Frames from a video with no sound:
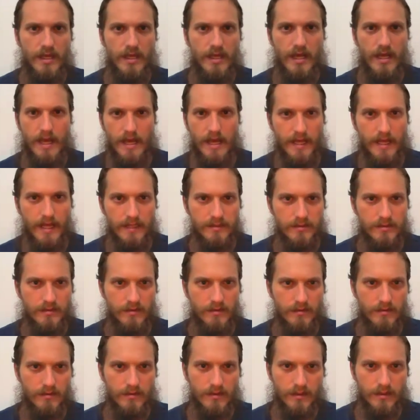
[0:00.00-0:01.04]
at
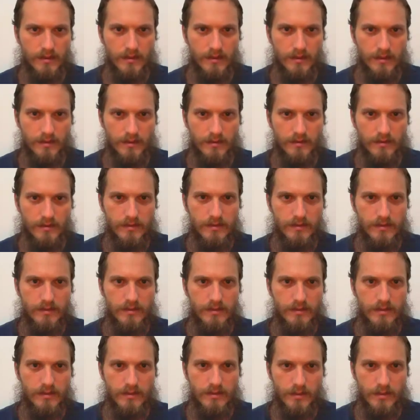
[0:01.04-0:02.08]
the
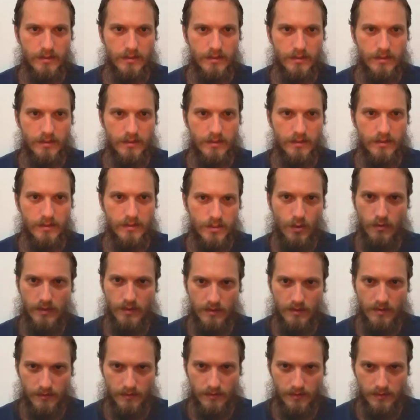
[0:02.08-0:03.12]
soul
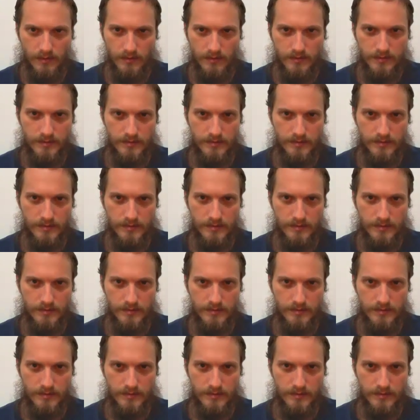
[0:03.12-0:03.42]
level.